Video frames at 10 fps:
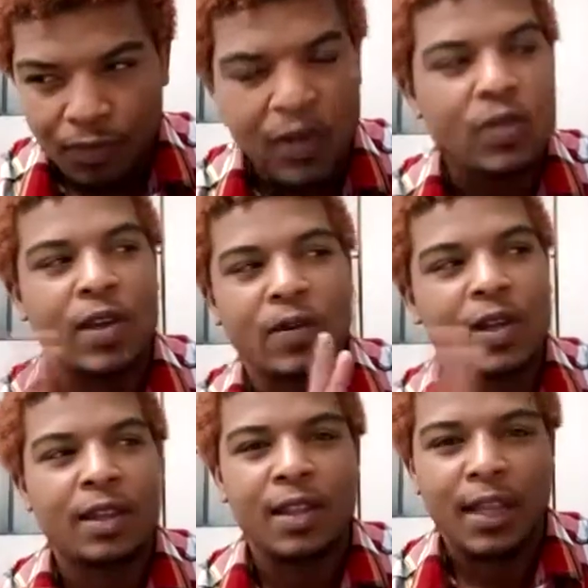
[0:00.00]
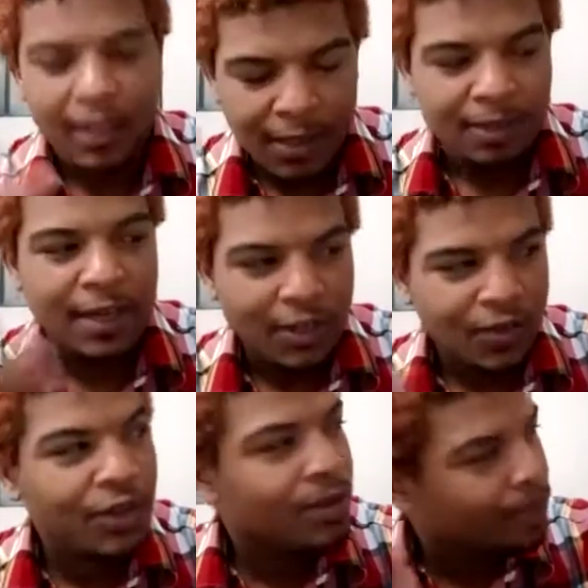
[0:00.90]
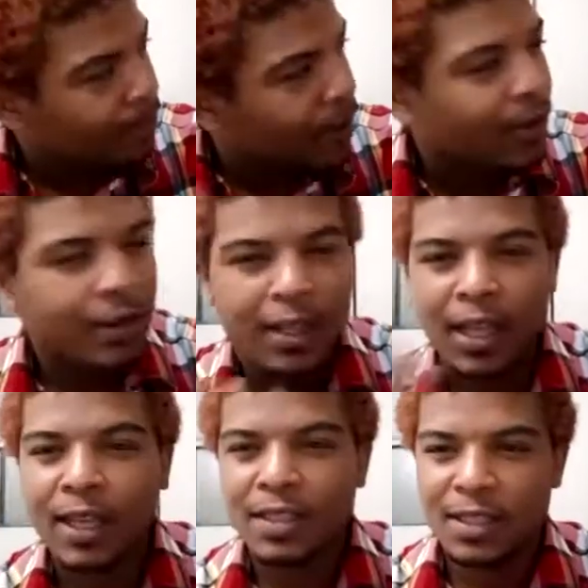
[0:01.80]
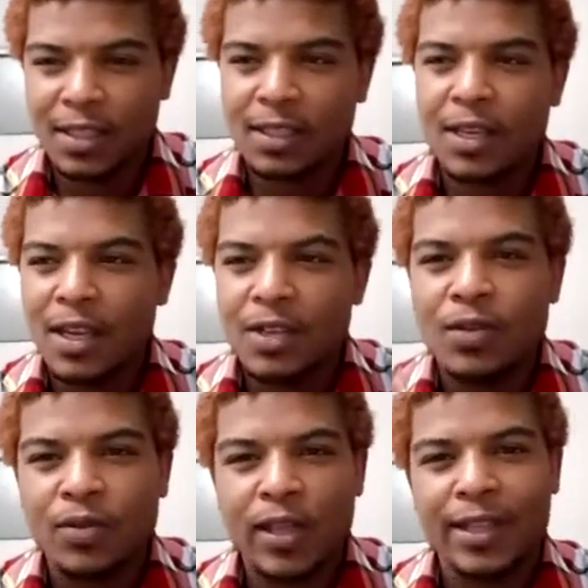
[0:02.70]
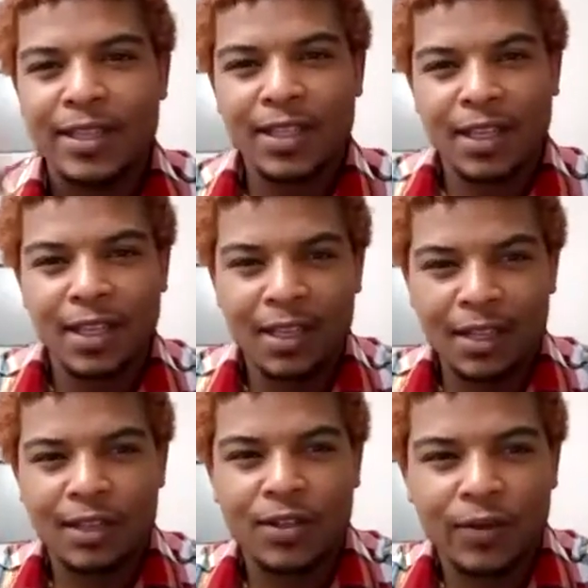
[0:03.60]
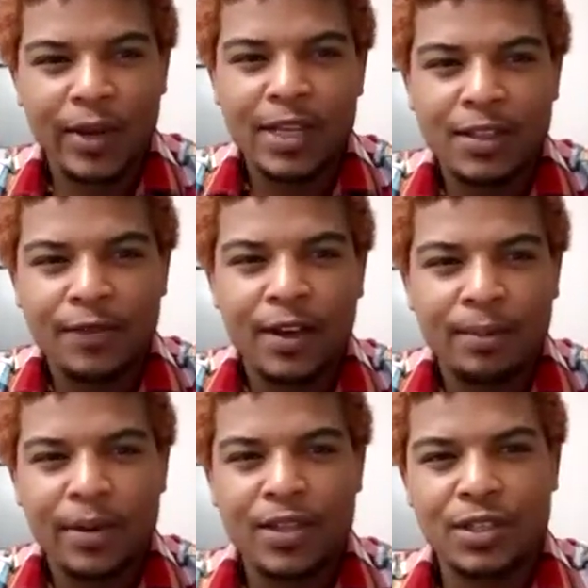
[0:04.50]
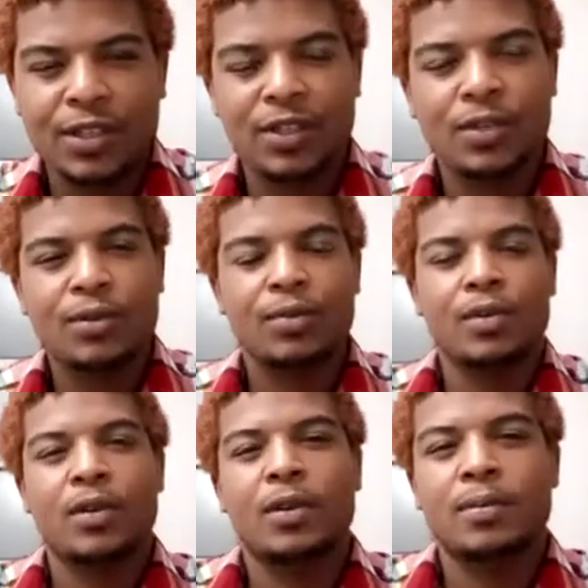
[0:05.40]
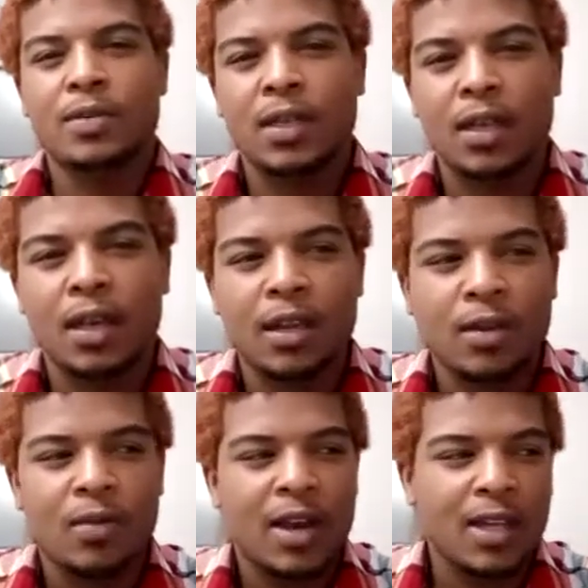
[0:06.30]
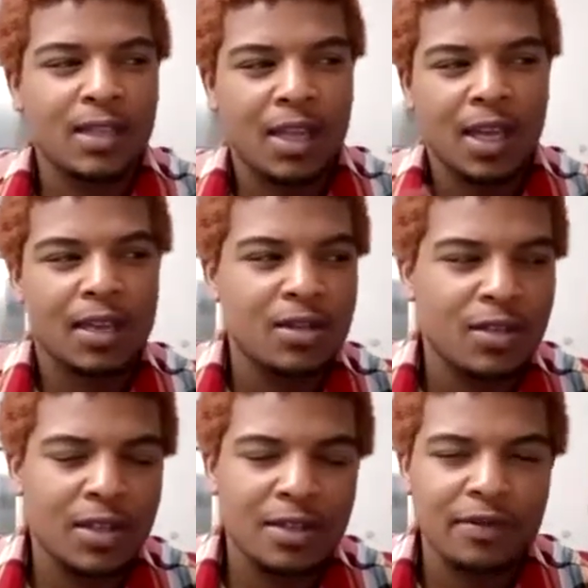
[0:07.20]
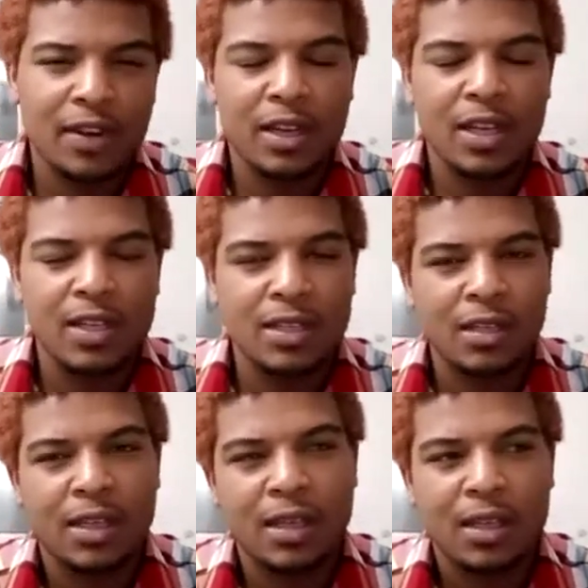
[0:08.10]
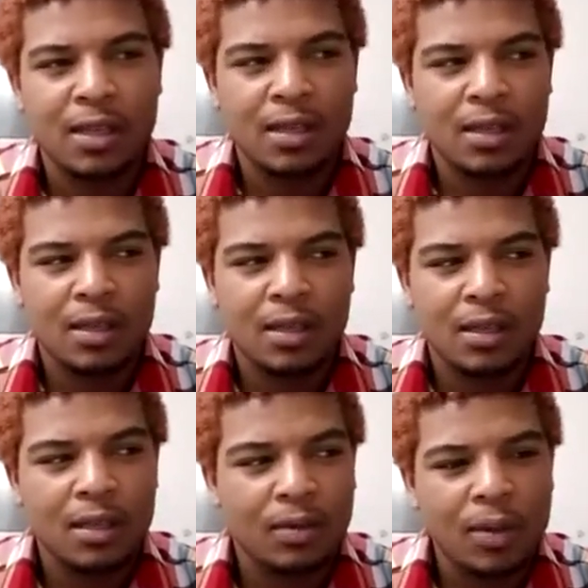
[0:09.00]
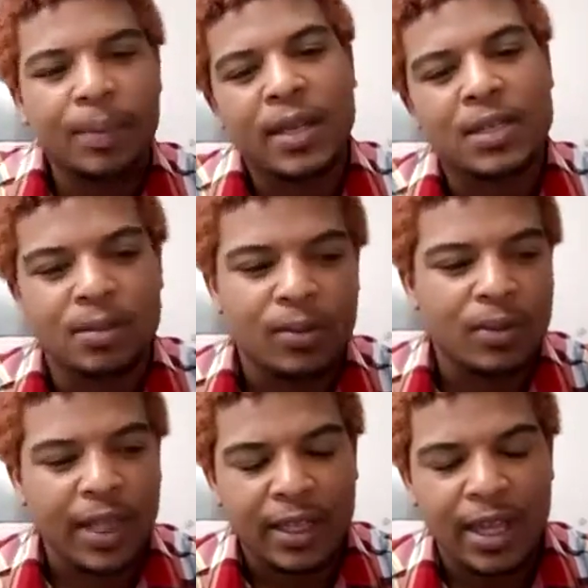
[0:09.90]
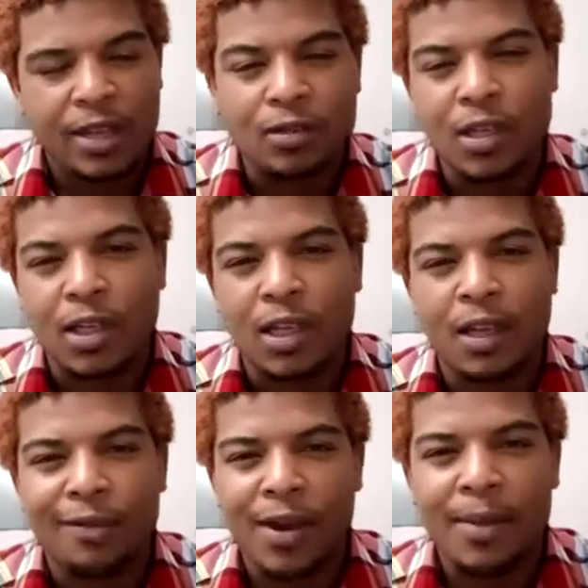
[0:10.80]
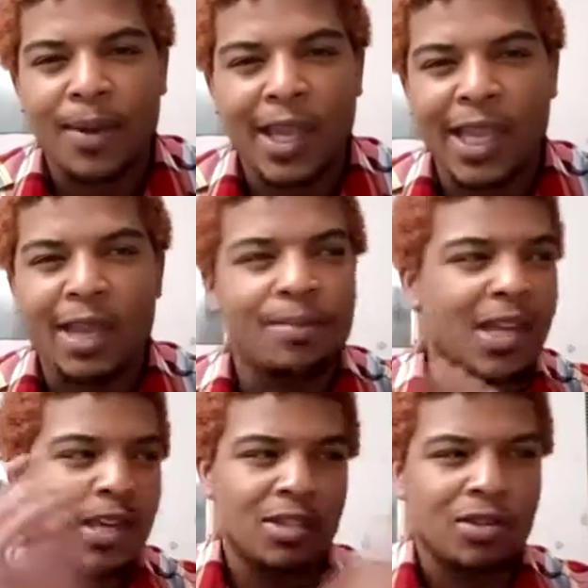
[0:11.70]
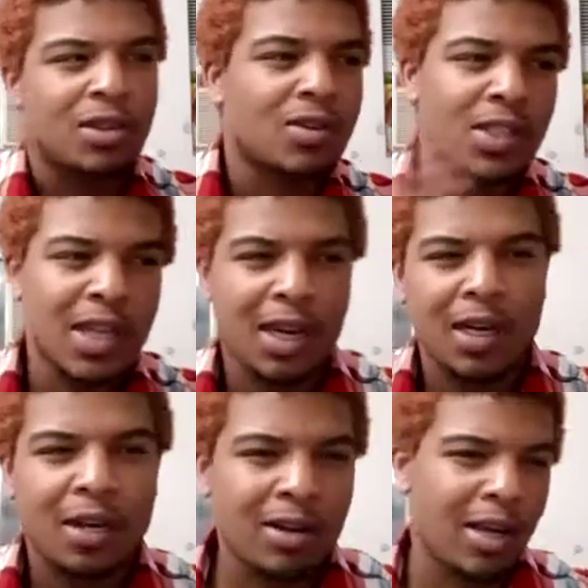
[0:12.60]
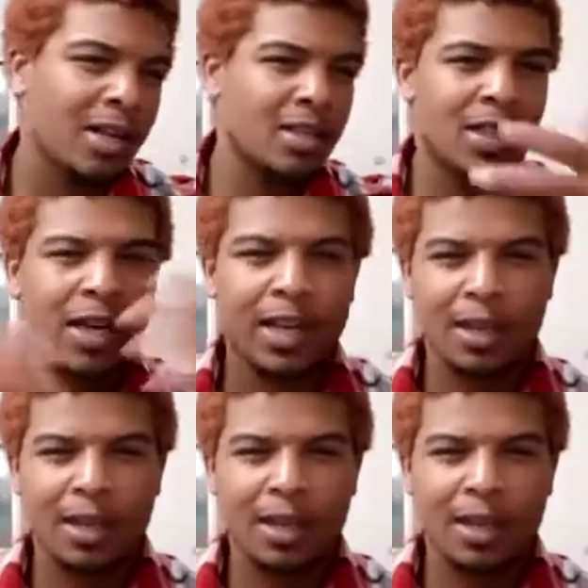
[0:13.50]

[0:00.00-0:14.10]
when you get rid of things, make sure you burn things and do things to raise the vibration too. You get what I'm saying? Otherwise, that energy is very easily replaceable. Like, the energy can get right back in because you don't set another energetic